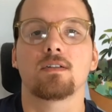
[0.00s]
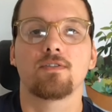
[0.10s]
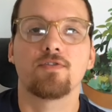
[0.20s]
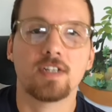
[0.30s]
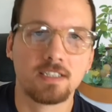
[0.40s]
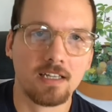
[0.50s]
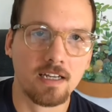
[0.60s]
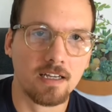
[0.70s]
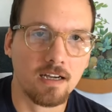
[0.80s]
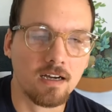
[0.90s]

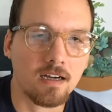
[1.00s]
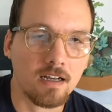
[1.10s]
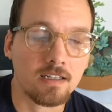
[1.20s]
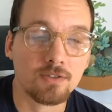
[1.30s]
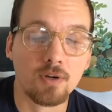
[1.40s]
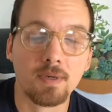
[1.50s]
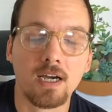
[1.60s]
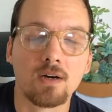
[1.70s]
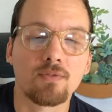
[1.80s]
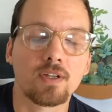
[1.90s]
visiting an Instagram
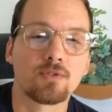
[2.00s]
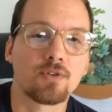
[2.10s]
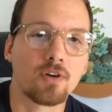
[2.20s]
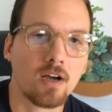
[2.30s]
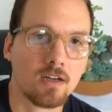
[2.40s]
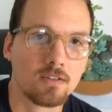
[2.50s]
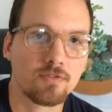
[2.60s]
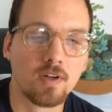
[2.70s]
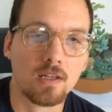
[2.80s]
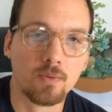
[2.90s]
account that you're not
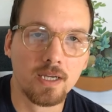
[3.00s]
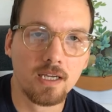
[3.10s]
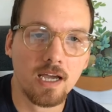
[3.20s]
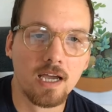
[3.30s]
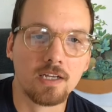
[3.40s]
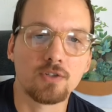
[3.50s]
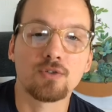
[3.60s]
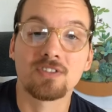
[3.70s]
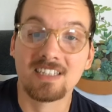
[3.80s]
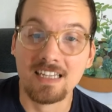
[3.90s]
following and you
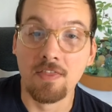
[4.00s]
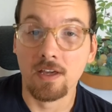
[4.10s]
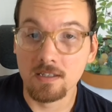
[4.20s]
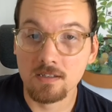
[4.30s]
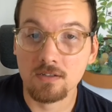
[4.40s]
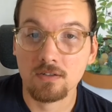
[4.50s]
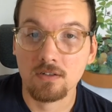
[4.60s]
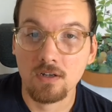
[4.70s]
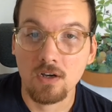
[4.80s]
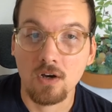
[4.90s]
see this.
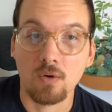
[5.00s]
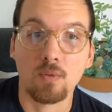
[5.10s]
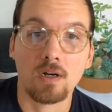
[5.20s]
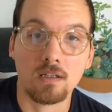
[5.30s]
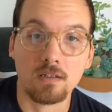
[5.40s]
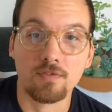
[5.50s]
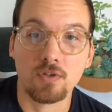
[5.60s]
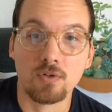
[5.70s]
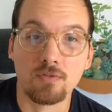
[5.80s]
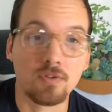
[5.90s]
Well, if
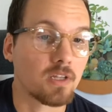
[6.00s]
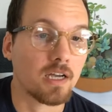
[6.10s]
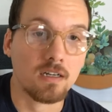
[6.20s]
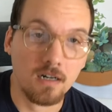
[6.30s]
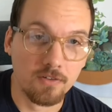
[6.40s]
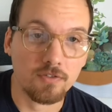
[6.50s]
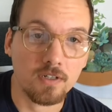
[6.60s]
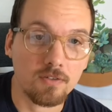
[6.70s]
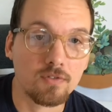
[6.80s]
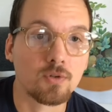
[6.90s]
you like coffee,
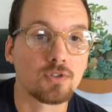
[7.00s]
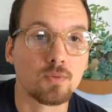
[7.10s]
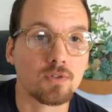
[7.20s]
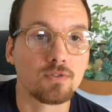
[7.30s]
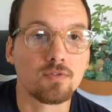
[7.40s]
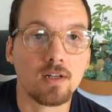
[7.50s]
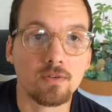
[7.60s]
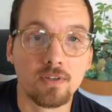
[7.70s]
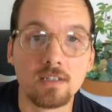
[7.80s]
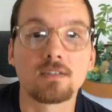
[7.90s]
of course you want to
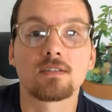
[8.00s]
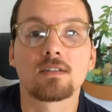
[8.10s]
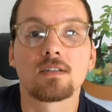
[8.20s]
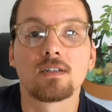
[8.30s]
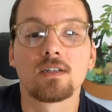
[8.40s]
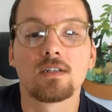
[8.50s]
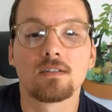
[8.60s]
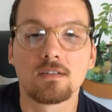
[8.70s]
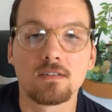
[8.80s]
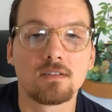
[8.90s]
follow this.
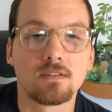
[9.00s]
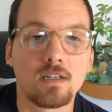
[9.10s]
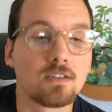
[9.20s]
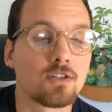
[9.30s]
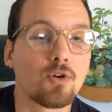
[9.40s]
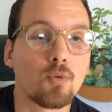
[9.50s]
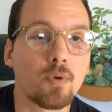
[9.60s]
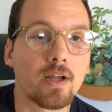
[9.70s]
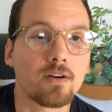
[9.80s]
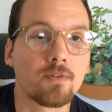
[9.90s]
It's a
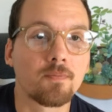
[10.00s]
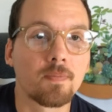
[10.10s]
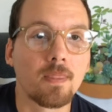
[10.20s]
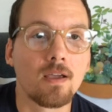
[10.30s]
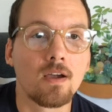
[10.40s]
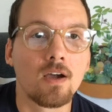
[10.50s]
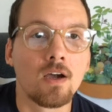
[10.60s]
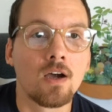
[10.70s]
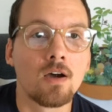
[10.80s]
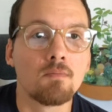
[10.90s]
no-brainer.
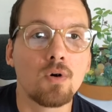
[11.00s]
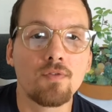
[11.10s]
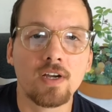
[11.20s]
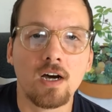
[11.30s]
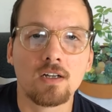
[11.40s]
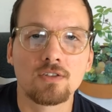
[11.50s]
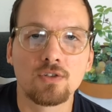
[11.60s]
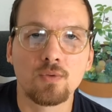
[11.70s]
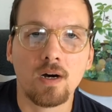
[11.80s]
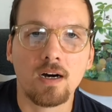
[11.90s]
Moving on to